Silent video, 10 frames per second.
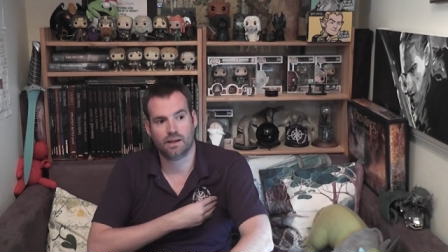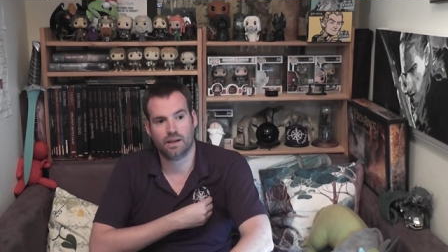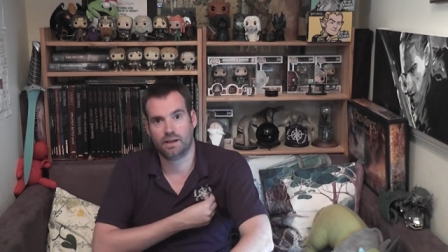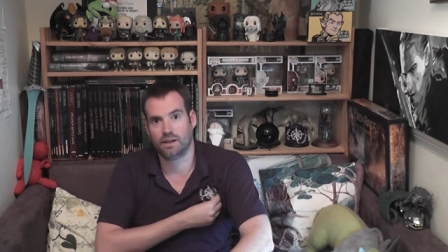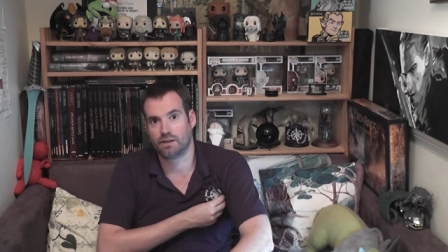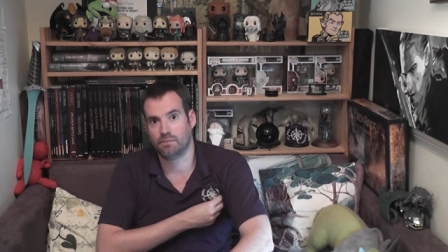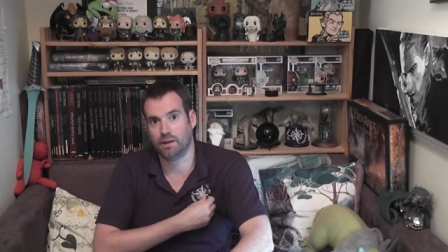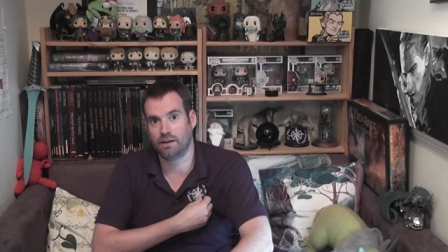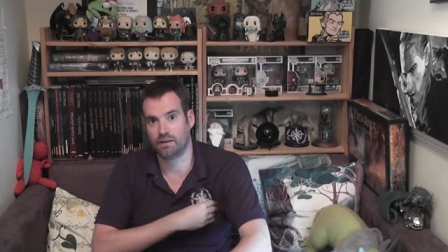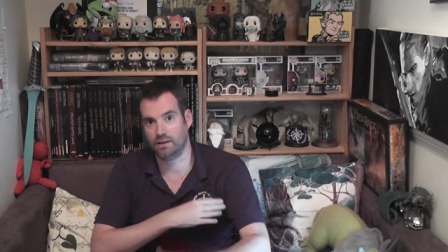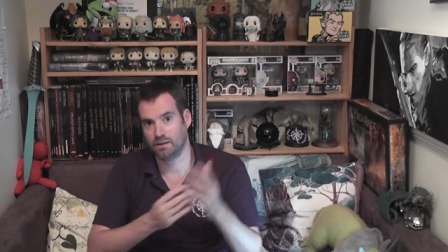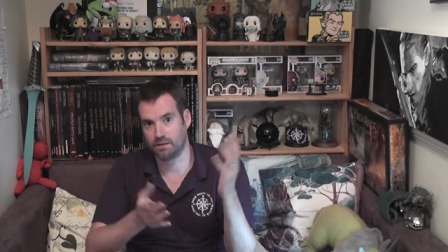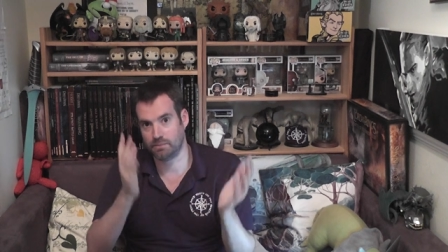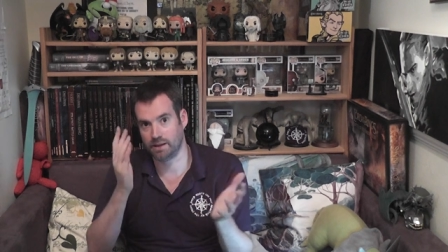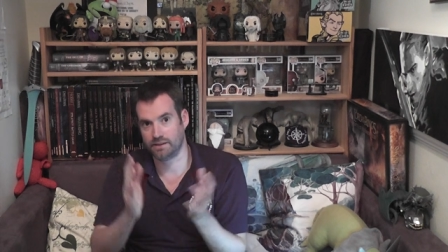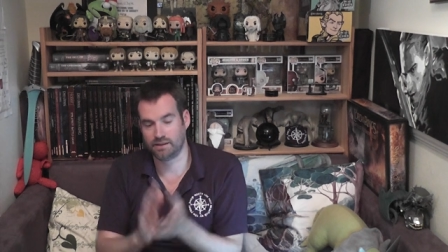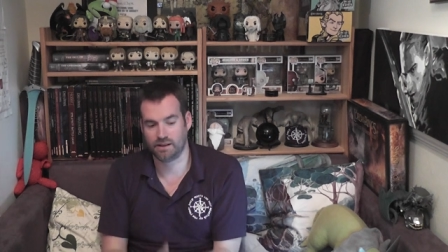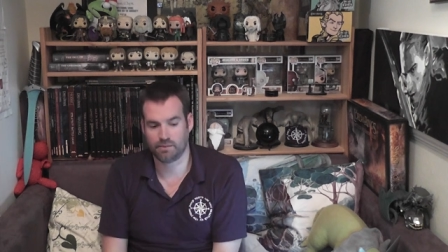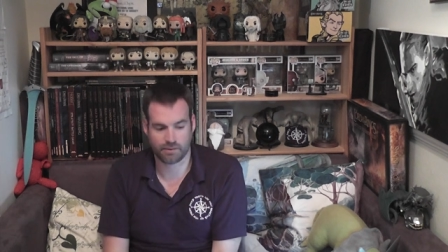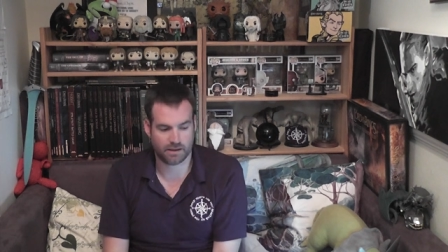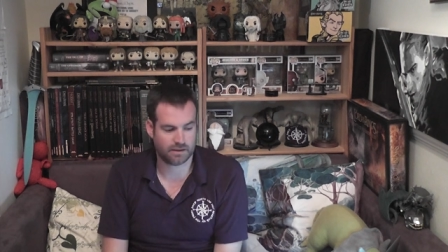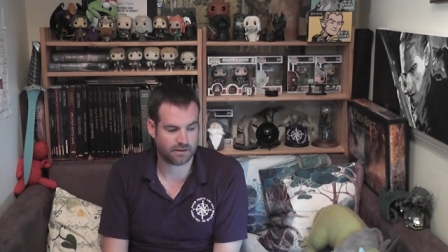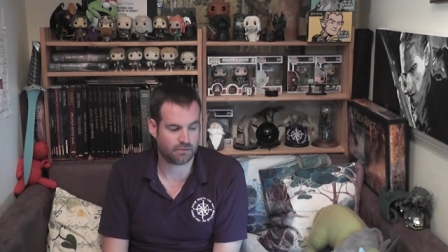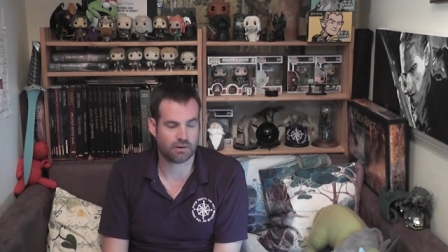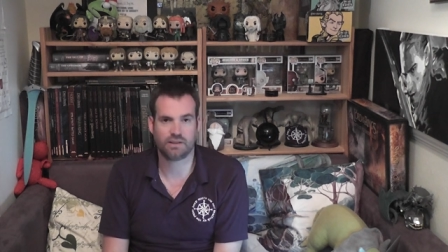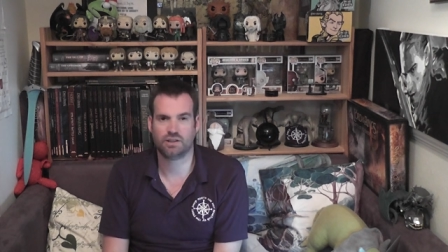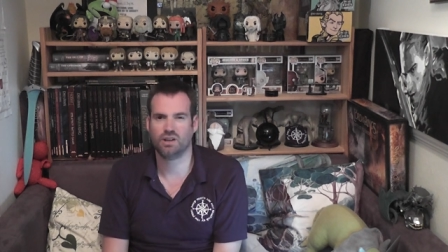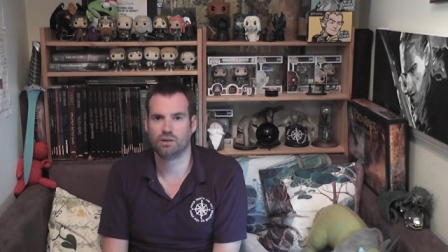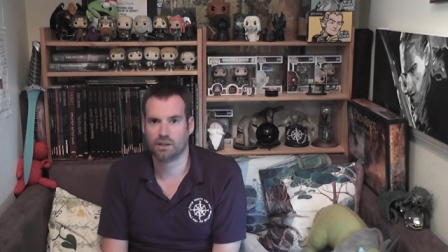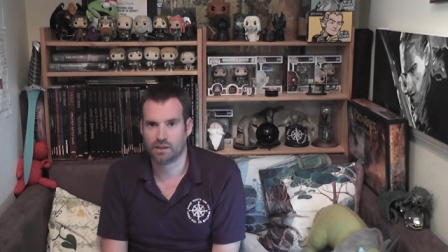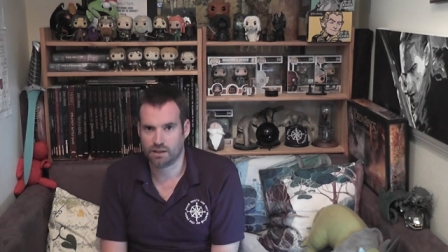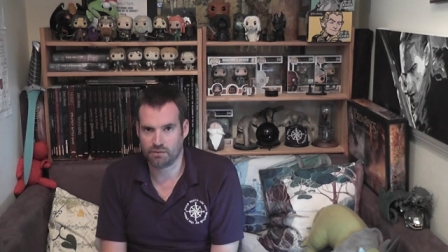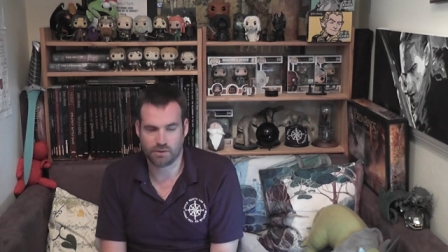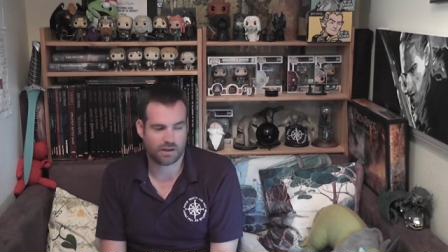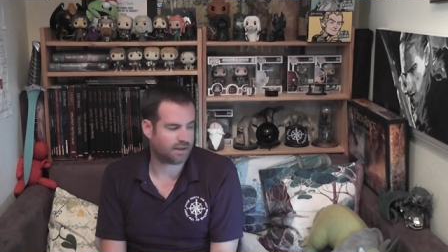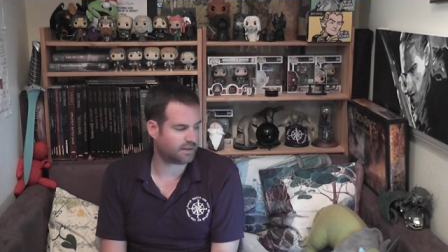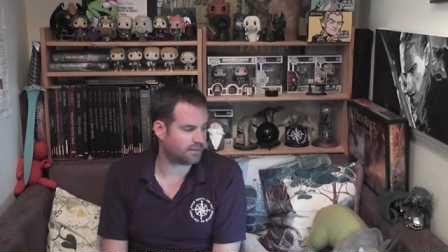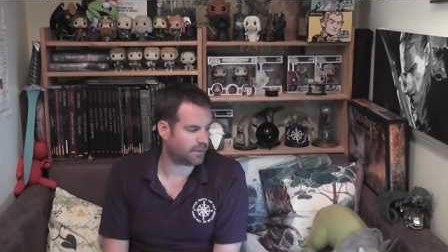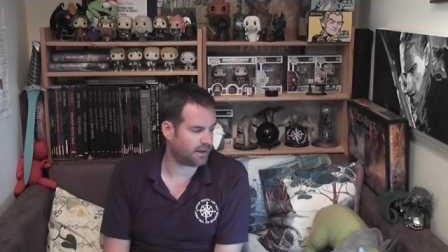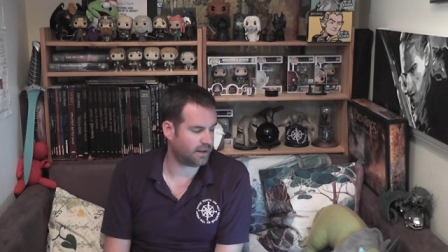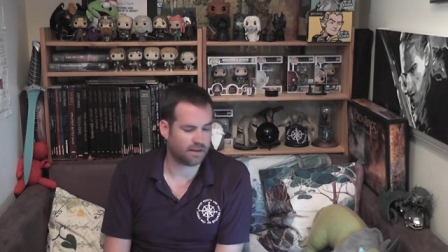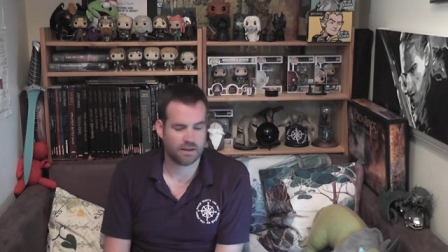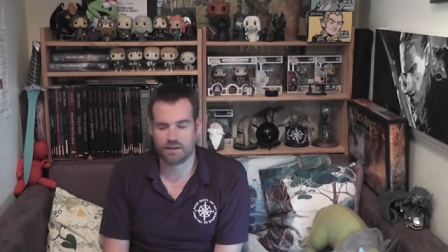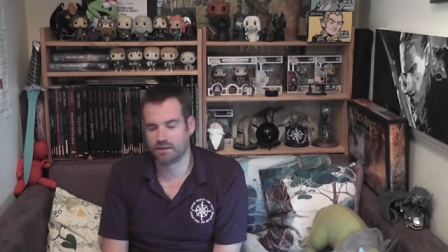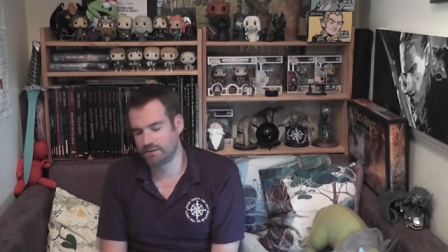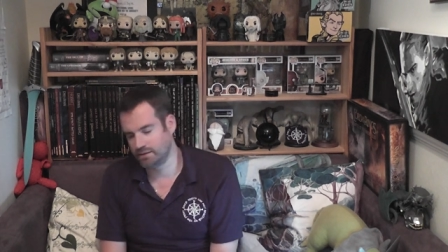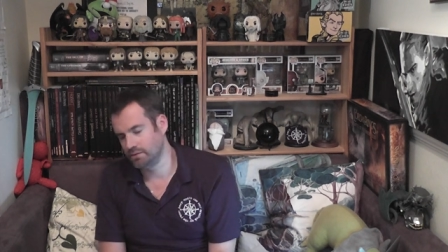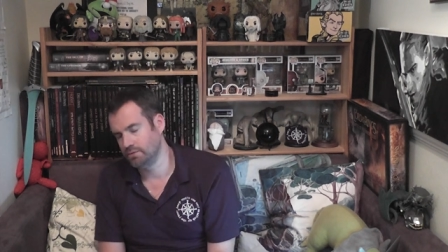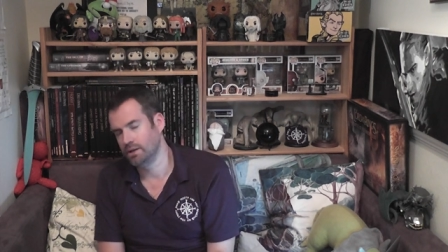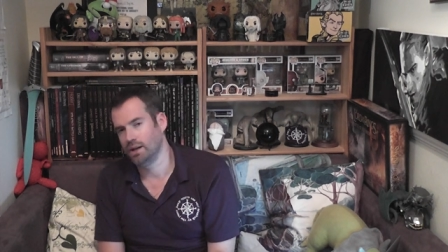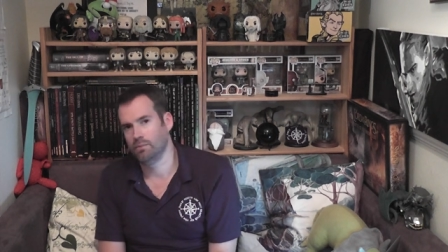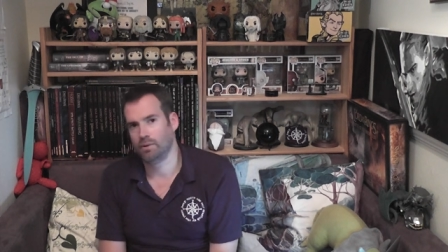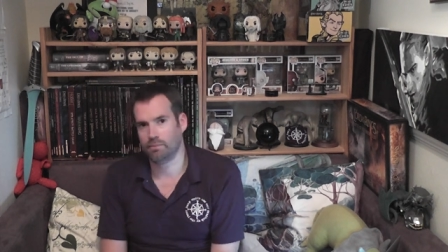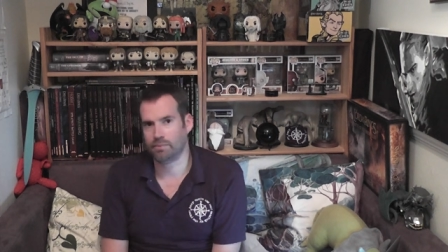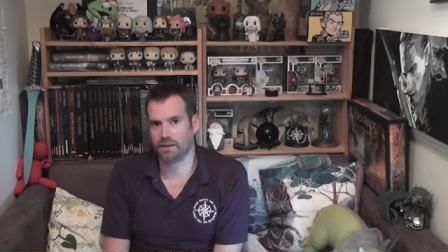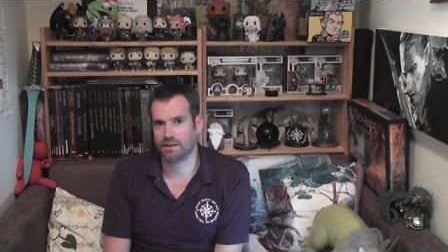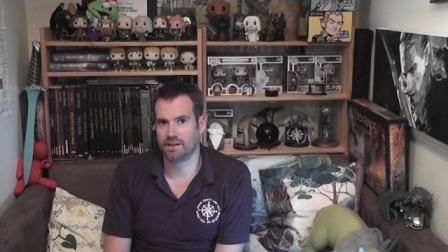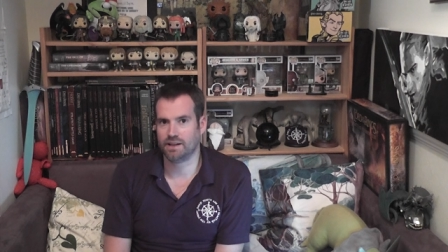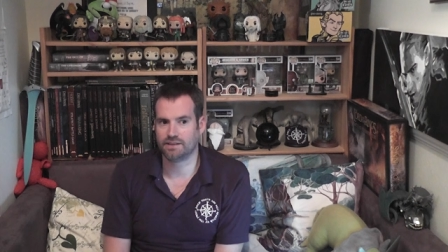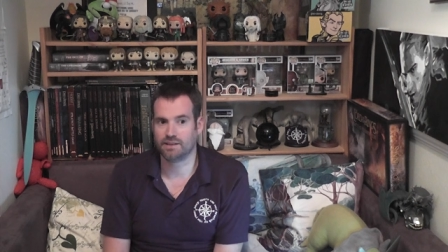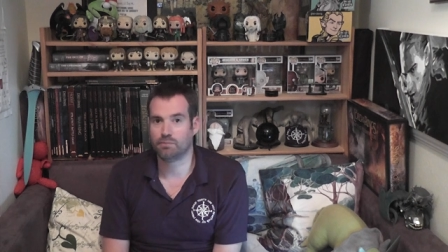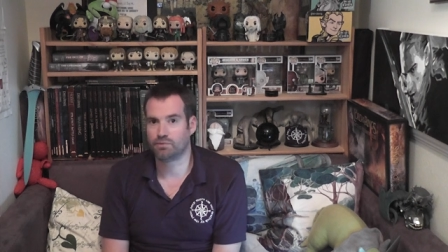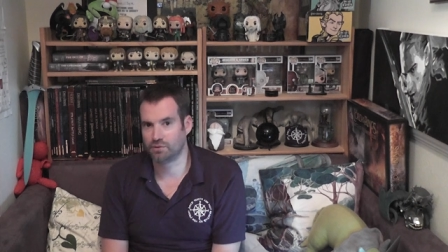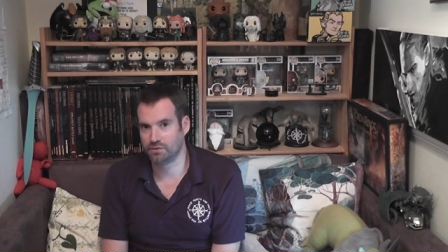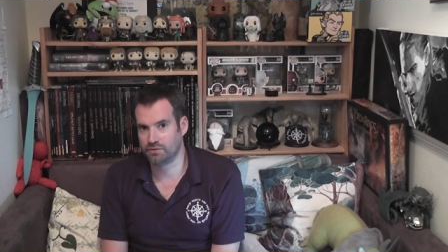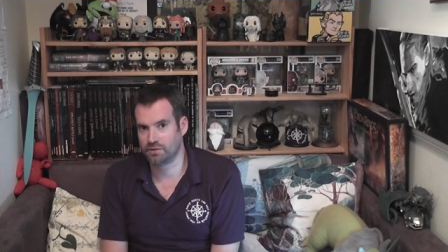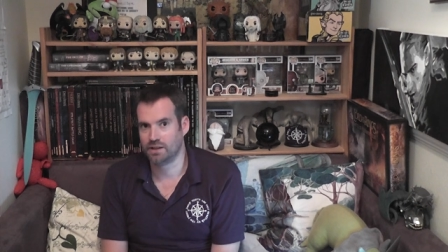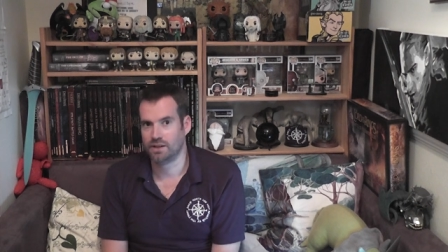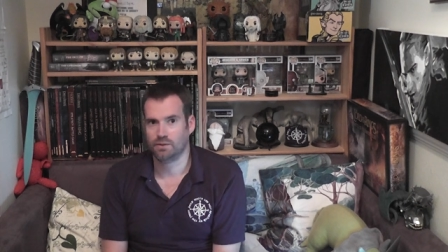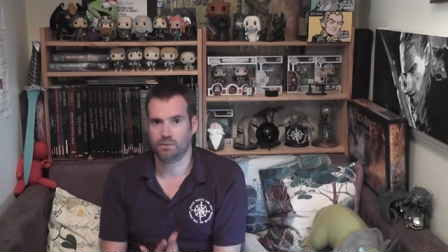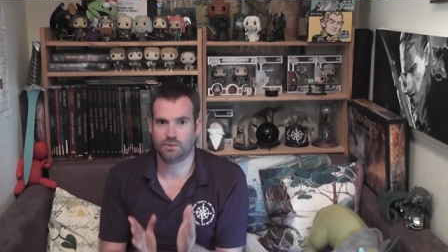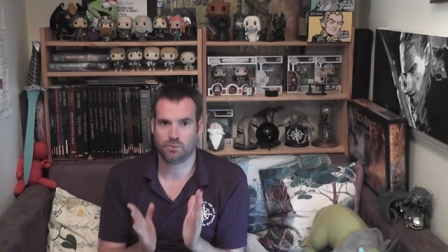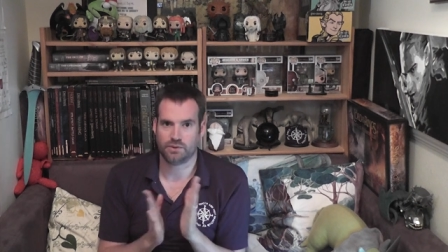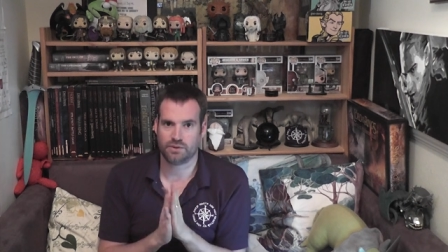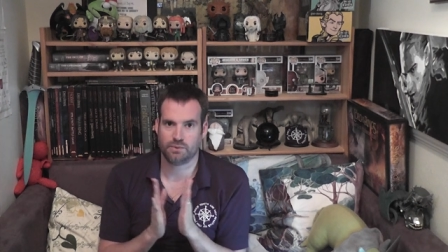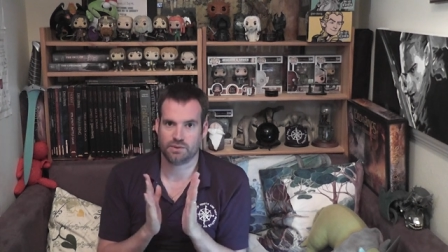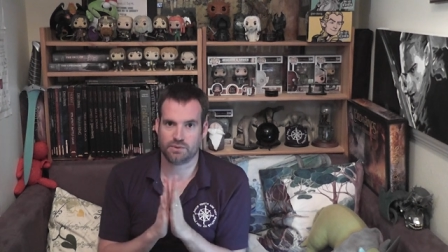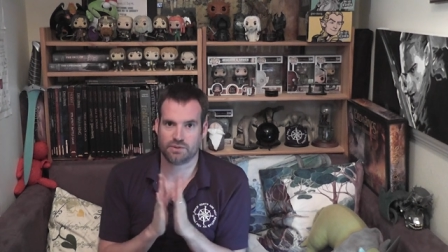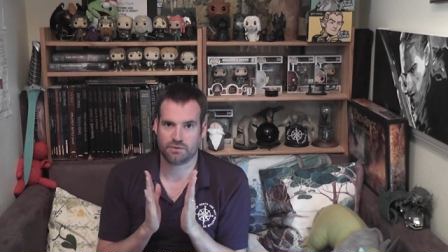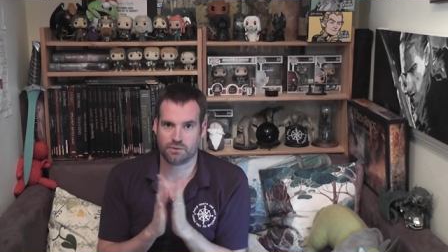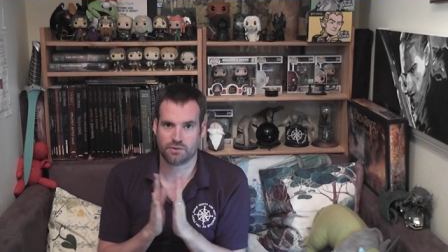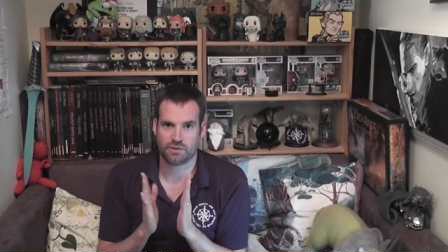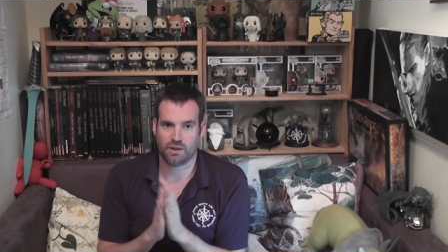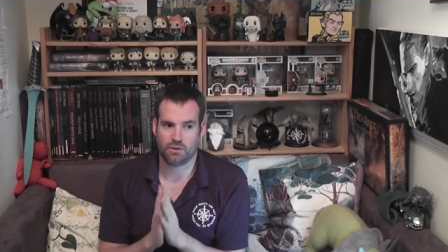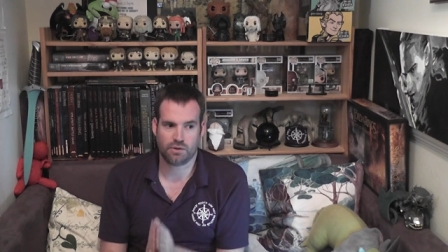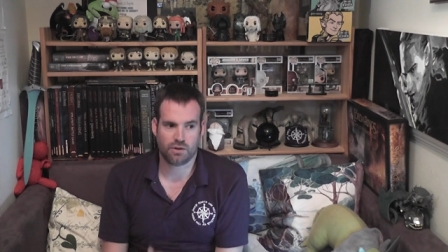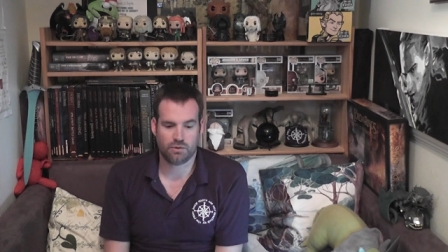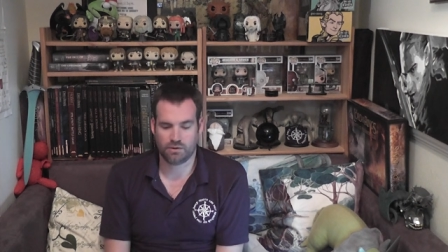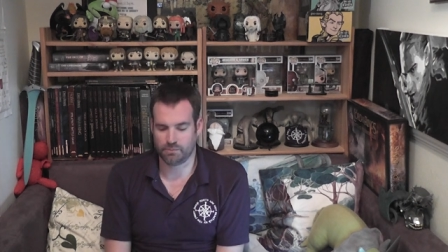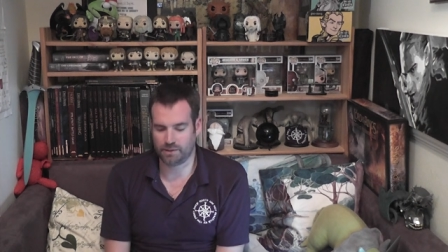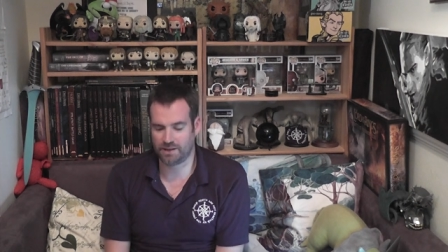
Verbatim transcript: uh, compare you know compared to the unpainted, the ratio of my collection that's painted to um, unpainted has improved which was which was of course the whole goal. And